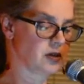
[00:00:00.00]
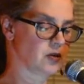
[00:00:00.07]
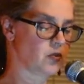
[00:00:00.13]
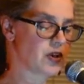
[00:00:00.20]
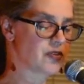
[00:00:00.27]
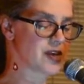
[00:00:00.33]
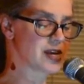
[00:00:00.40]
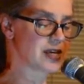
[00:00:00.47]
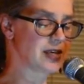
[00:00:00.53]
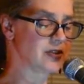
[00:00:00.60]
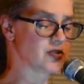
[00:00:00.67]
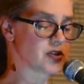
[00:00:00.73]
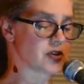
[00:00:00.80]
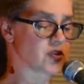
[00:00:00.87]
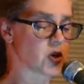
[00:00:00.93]
We think
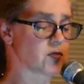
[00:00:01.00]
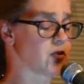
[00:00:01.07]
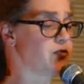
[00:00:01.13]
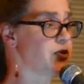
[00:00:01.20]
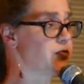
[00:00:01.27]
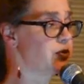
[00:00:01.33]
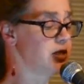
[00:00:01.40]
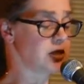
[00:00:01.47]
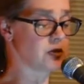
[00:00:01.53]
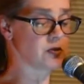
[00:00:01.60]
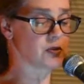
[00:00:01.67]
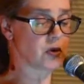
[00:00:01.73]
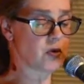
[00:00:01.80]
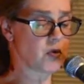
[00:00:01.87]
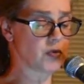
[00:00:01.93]
he's just over 50
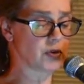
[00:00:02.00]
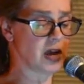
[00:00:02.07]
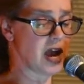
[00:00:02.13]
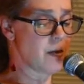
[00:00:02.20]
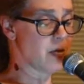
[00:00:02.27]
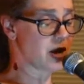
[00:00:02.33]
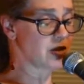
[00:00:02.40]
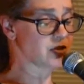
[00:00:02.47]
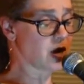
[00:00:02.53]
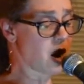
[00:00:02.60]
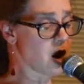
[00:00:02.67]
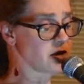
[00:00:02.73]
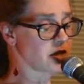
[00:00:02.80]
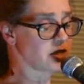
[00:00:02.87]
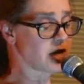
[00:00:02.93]
years old, but it's
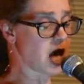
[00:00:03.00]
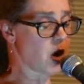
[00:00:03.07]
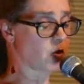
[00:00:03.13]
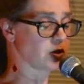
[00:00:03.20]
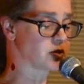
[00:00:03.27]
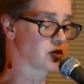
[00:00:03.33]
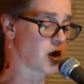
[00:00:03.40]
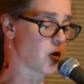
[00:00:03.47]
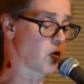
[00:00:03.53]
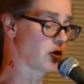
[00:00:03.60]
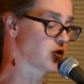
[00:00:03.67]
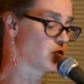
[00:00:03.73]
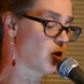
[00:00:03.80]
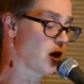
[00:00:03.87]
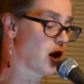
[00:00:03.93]
hard to tell when
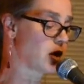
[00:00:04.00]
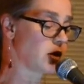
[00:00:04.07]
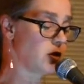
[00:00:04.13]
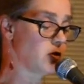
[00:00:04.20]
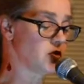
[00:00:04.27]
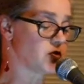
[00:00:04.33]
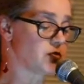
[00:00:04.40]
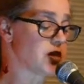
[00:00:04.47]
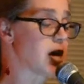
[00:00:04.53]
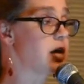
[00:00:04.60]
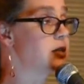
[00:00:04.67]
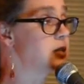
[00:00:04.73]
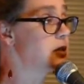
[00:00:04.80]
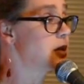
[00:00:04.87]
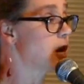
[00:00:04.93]
someone's wearing clothes from the
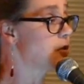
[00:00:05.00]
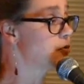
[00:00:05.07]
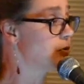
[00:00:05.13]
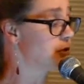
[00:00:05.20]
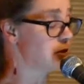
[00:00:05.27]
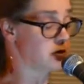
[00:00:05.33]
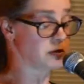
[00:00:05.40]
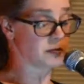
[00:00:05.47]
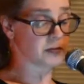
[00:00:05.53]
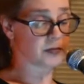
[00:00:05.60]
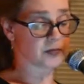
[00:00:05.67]
1800s.